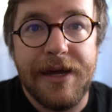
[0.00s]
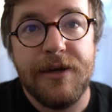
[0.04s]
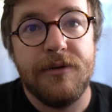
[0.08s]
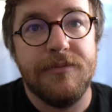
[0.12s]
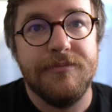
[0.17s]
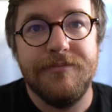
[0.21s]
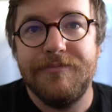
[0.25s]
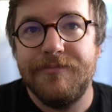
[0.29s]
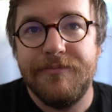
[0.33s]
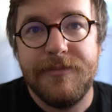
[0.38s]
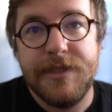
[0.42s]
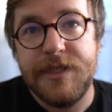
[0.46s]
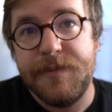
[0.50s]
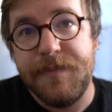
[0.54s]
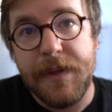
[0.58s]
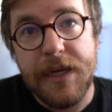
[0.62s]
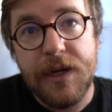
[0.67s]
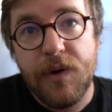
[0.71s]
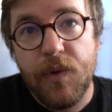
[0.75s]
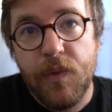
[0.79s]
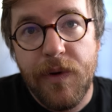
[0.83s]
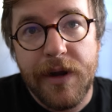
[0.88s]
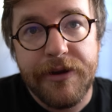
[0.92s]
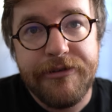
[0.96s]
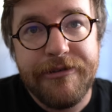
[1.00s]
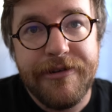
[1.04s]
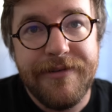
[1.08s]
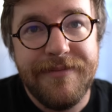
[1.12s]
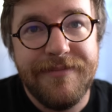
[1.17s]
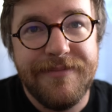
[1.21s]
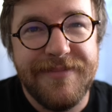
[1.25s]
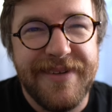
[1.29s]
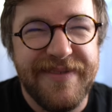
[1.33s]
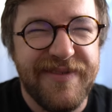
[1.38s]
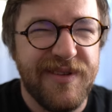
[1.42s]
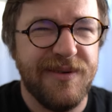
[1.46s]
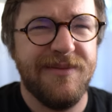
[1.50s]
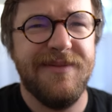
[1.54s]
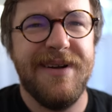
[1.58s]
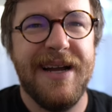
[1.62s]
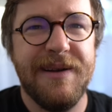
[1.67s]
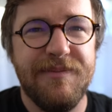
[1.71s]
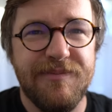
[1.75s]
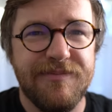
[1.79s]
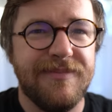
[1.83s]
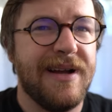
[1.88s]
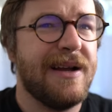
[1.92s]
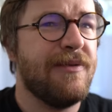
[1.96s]
I don't speak Russian, even
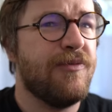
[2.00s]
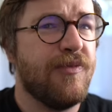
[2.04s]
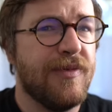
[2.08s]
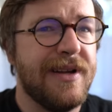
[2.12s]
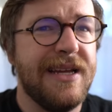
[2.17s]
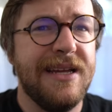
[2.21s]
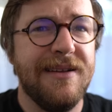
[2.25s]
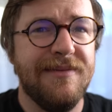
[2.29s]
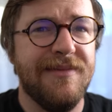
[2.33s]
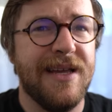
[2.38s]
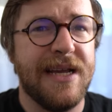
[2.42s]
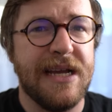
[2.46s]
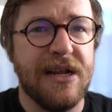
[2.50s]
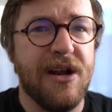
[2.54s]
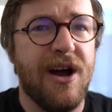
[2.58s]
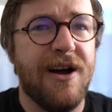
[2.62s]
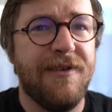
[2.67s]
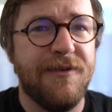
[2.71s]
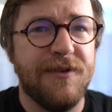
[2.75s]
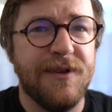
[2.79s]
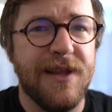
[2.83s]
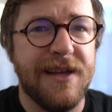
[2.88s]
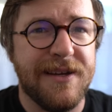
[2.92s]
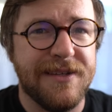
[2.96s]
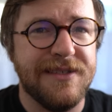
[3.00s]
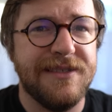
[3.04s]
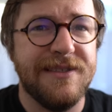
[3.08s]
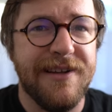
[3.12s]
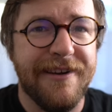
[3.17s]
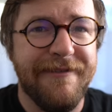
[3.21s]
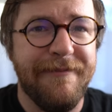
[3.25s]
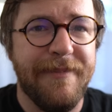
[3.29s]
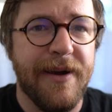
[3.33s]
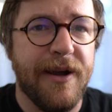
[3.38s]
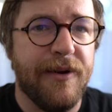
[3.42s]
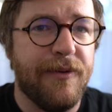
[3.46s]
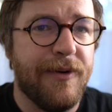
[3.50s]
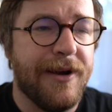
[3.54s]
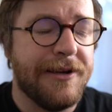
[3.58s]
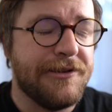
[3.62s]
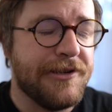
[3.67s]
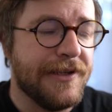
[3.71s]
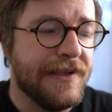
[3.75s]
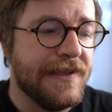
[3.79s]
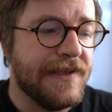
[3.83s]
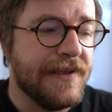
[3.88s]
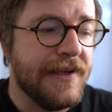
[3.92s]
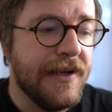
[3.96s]
though I read like an awful lot of stuff by
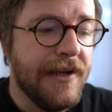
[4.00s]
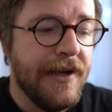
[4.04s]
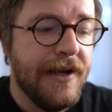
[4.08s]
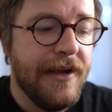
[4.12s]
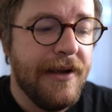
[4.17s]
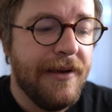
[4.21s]
Russians,